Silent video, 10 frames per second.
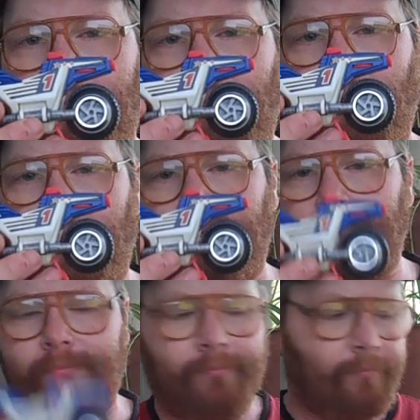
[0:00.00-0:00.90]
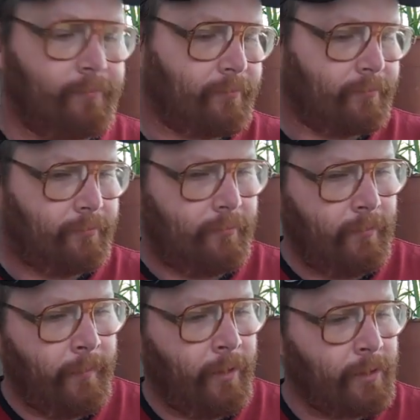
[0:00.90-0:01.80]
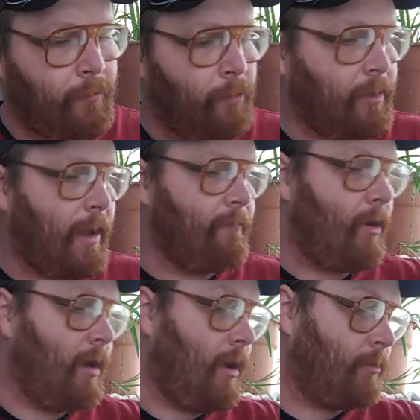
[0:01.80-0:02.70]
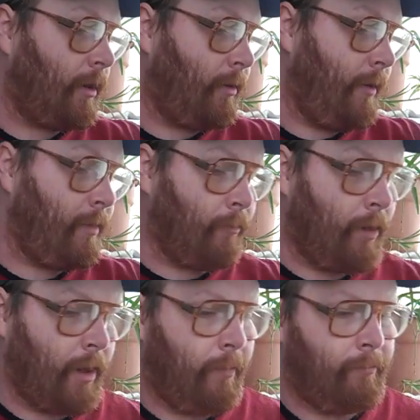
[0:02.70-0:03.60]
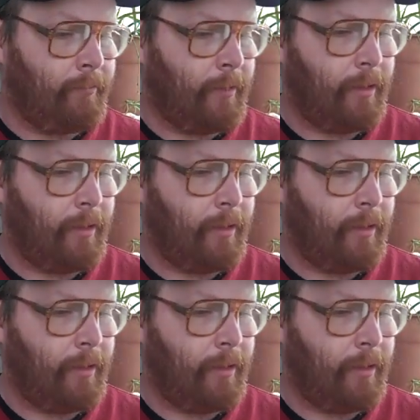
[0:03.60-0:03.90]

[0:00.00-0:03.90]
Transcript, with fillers: Bullet. Because it won't take very long to do either one of them.